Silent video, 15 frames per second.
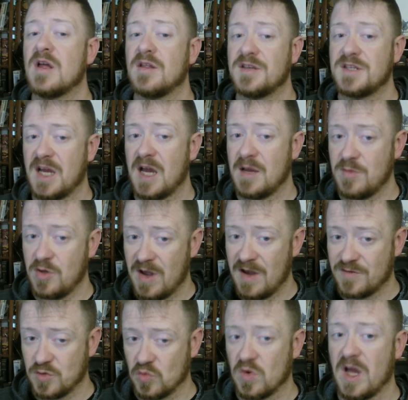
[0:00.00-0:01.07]
time you have
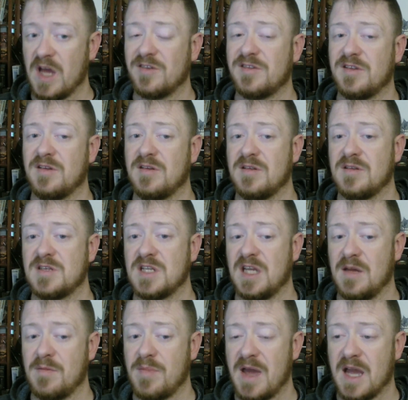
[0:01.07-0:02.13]
to rest to
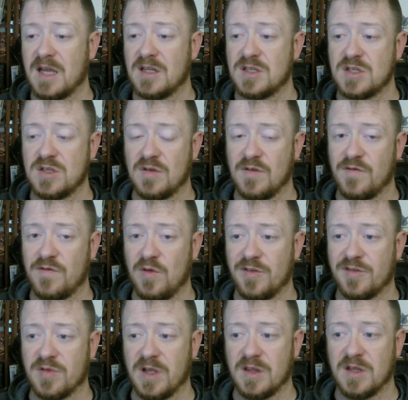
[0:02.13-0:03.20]
get back to full
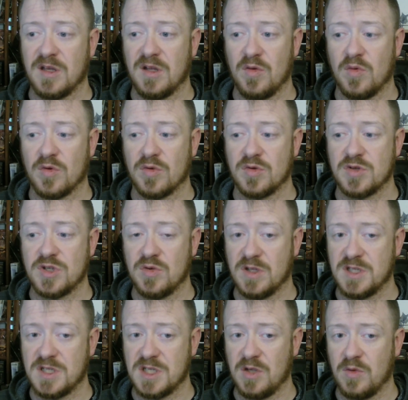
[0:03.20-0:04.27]
strength in order to
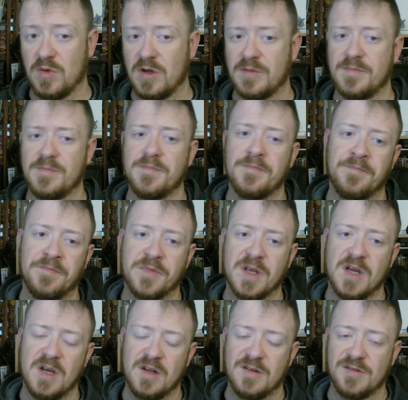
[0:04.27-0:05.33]
continue on.
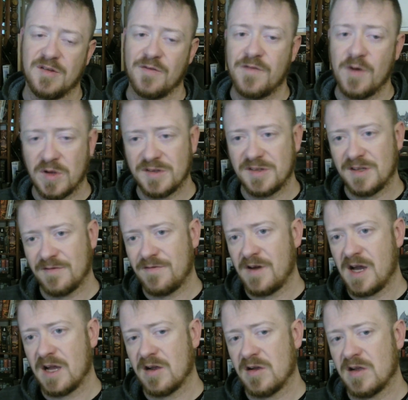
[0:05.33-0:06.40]
So focusing
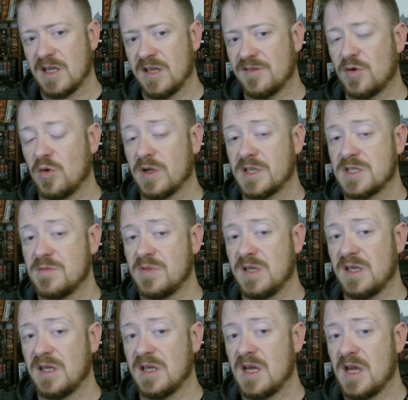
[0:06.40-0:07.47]
fire is going to
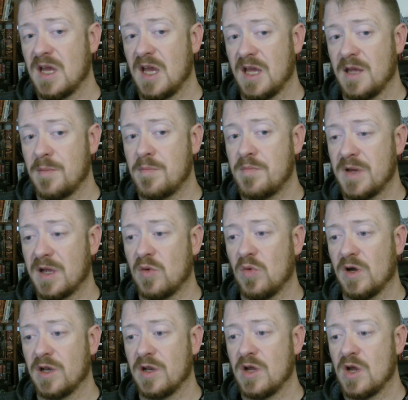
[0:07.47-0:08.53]
be a big
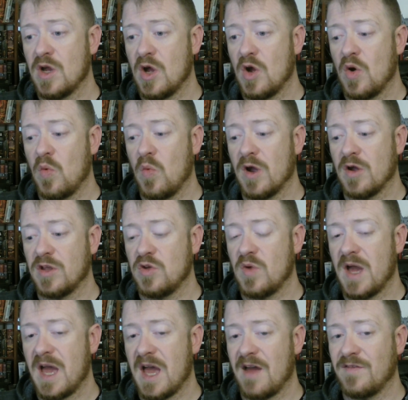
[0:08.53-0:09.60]
one, where you
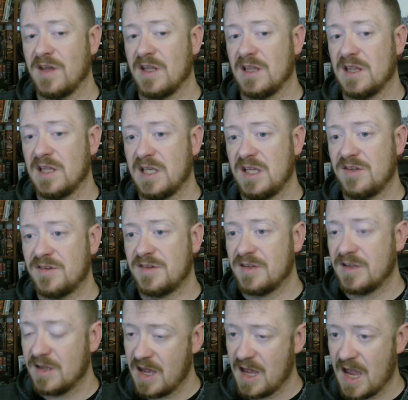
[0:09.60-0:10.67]
have at least
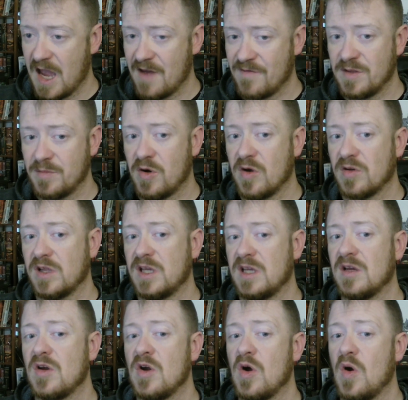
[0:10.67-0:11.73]
half the party
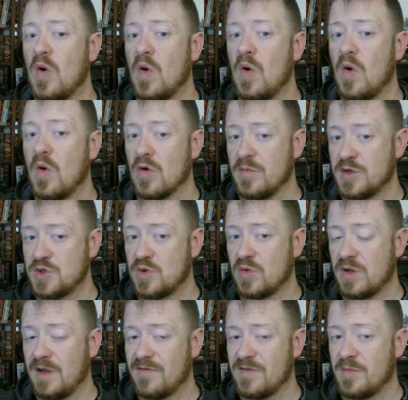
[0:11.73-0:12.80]
or a
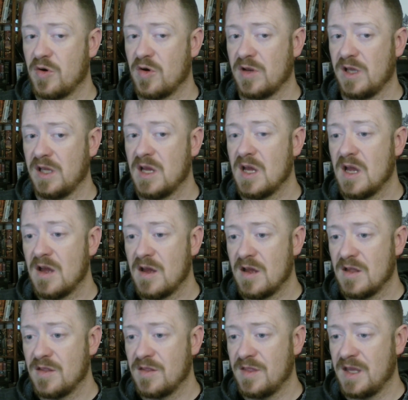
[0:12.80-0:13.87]
majority of the party
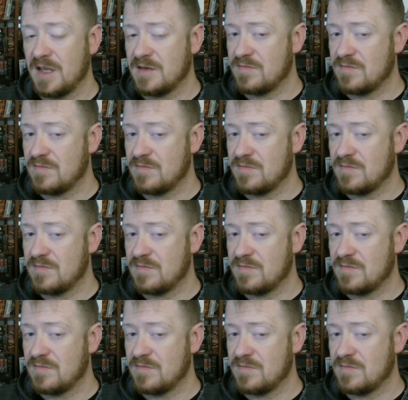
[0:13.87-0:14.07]
that